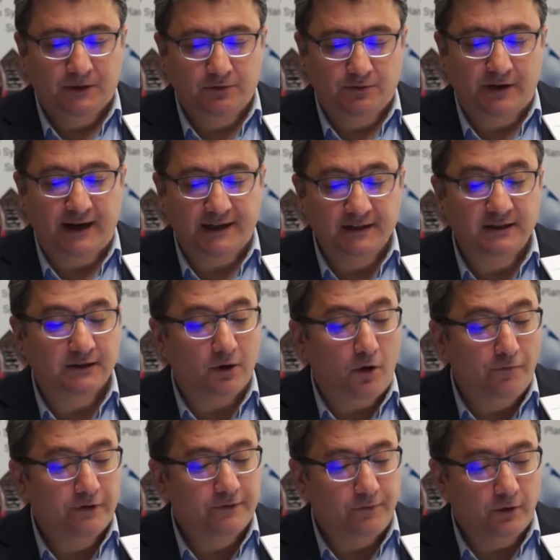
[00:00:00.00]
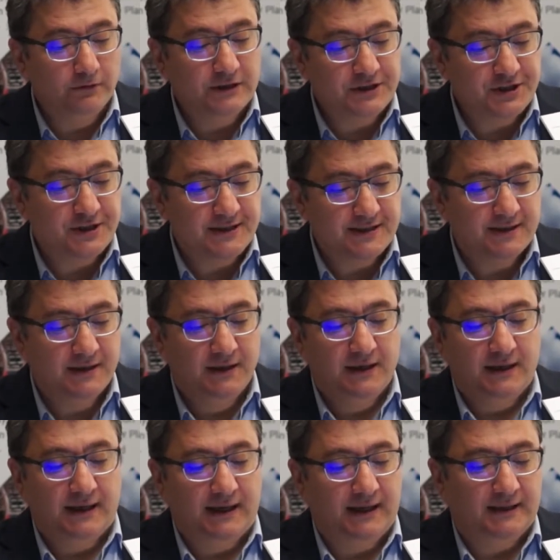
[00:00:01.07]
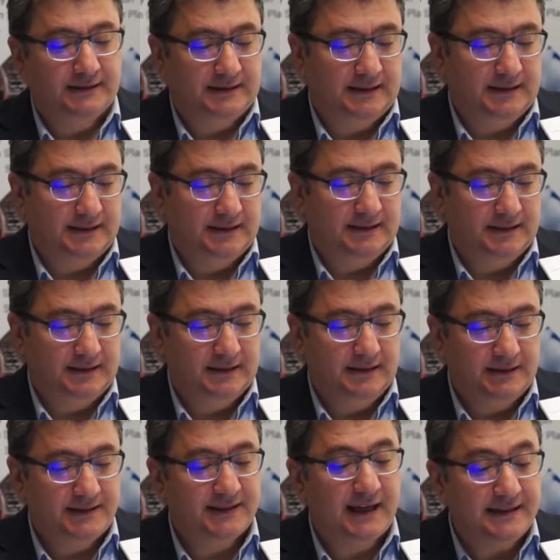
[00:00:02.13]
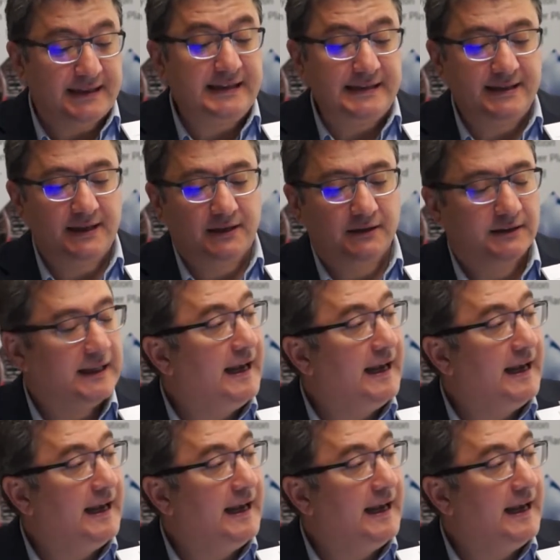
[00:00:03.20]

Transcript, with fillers: to record over voltages and uh, statistical